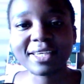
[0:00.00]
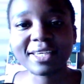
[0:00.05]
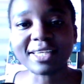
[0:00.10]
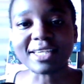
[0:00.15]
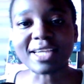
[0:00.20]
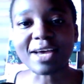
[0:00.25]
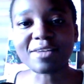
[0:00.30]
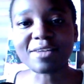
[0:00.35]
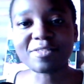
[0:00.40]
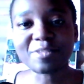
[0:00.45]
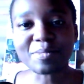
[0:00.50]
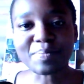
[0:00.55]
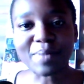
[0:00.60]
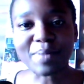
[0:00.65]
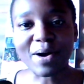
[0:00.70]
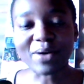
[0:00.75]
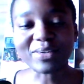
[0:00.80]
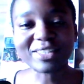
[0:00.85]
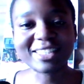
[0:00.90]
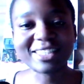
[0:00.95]
Enough
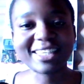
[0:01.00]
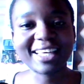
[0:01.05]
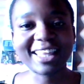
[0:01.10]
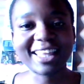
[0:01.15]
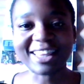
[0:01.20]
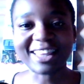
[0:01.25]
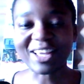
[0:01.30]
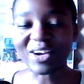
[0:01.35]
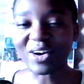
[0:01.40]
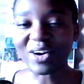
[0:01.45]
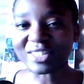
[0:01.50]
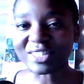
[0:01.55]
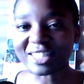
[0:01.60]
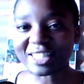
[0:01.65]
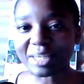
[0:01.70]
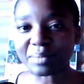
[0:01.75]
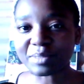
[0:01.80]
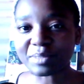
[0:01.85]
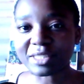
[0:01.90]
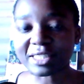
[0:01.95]
about the
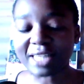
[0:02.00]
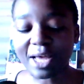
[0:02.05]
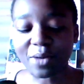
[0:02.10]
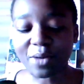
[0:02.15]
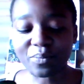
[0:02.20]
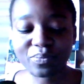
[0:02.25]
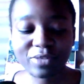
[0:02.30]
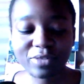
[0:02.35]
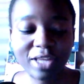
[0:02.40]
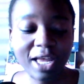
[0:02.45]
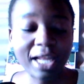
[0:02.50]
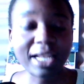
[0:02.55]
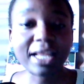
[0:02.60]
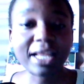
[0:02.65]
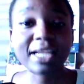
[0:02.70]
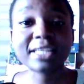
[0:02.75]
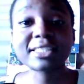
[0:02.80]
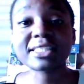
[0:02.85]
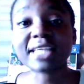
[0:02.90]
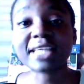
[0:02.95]
concepts now.
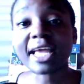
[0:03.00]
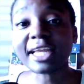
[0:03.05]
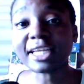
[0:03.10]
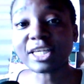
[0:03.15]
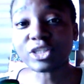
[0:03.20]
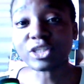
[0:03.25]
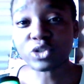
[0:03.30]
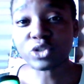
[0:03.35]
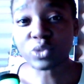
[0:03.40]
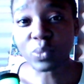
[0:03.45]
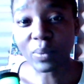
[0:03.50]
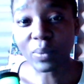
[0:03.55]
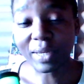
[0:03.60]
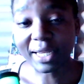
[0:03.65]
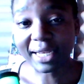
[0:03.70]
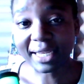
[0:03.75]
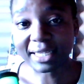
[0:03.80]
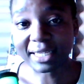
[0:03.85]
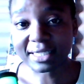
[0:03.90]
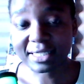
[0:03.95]
Let us get into a
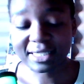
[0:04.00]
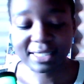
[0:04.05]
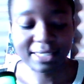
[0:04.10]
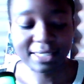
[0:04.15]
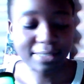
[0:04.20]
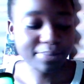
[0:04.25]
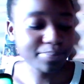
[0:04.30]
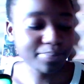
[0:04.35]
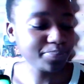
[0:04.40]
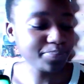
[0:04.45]
list.